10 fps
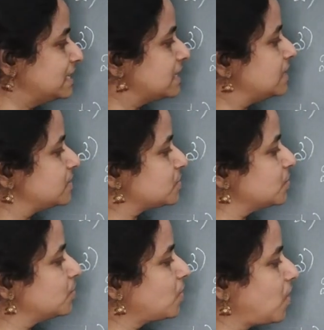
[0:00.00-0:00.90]
right? So
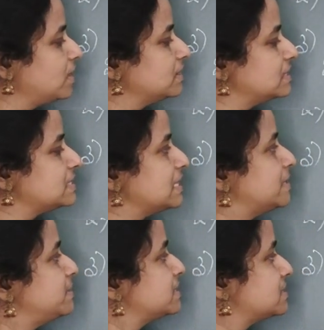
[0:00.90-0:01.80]
you call this
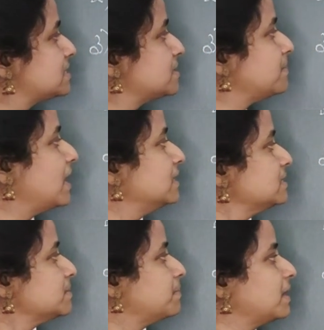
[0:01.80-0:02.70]
naming system as
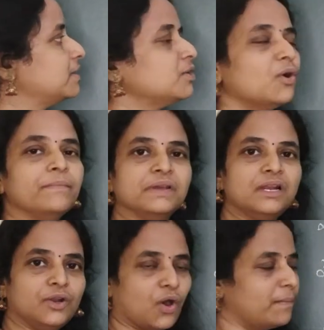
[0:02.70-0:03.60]
the
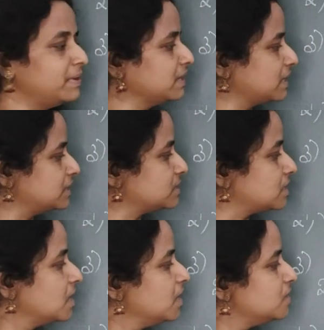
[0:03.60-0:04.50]
binomial
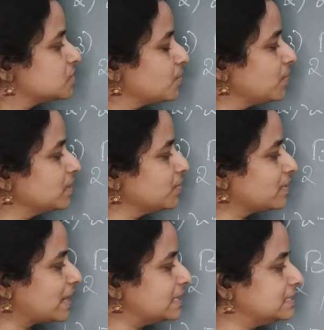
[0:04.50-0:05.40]
nomenclature. So when you
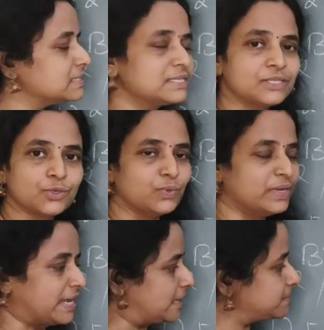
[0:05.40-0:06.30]
write these two
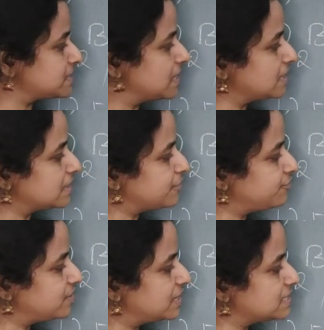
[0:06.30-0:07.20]
names, the
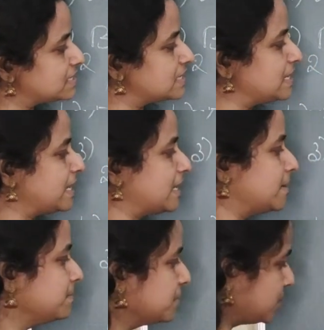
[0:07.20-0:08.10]
first
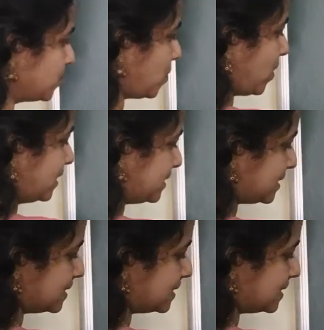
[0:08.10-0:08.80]
name you call it